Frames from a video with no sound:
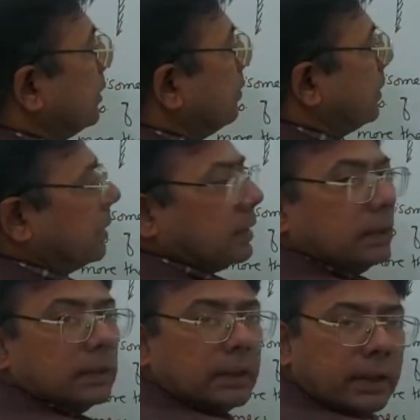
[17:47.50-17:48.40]
have
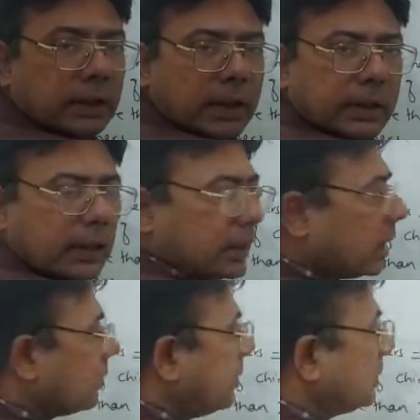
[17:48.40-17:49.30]
3 chiral
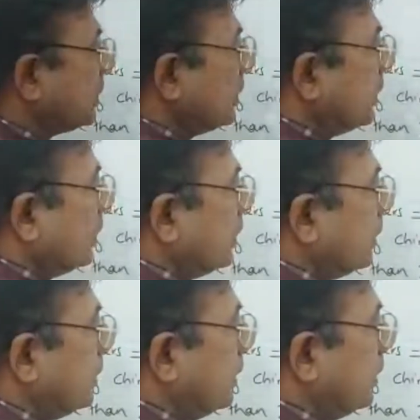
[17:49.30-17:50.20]
carbons,
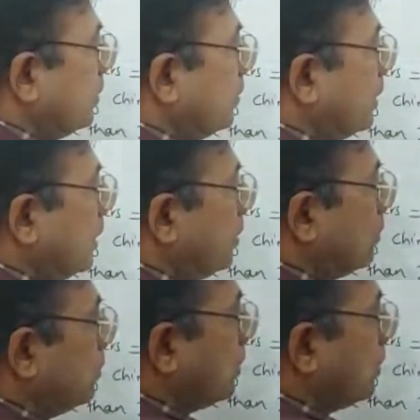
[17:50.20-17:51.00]
then you will have 2